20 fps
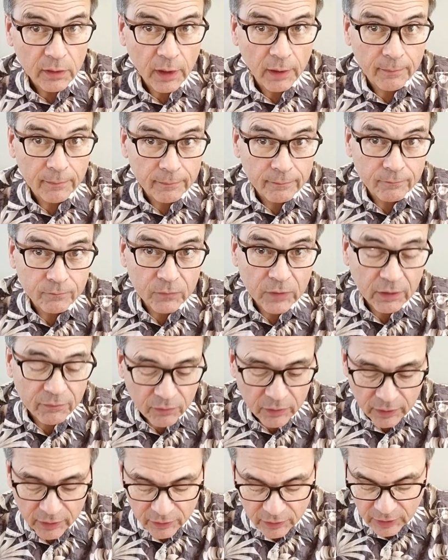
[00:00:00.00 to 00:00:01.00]
Yep,
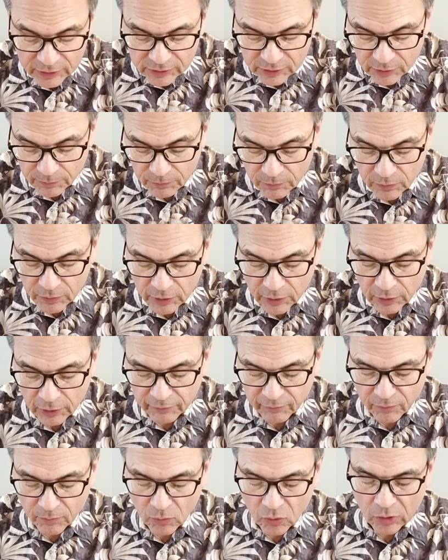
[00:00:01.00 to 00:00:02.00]
definitely can taste the
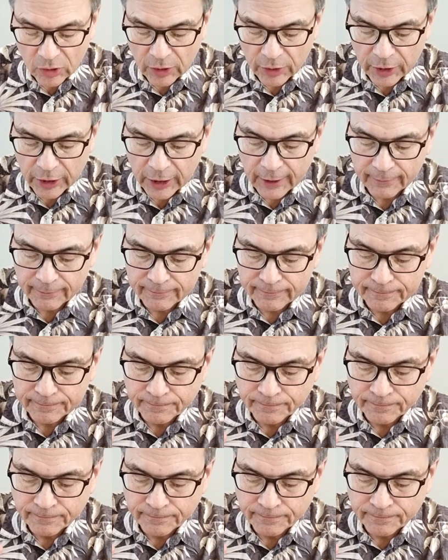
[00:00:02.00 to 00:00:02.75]
dill even more on that.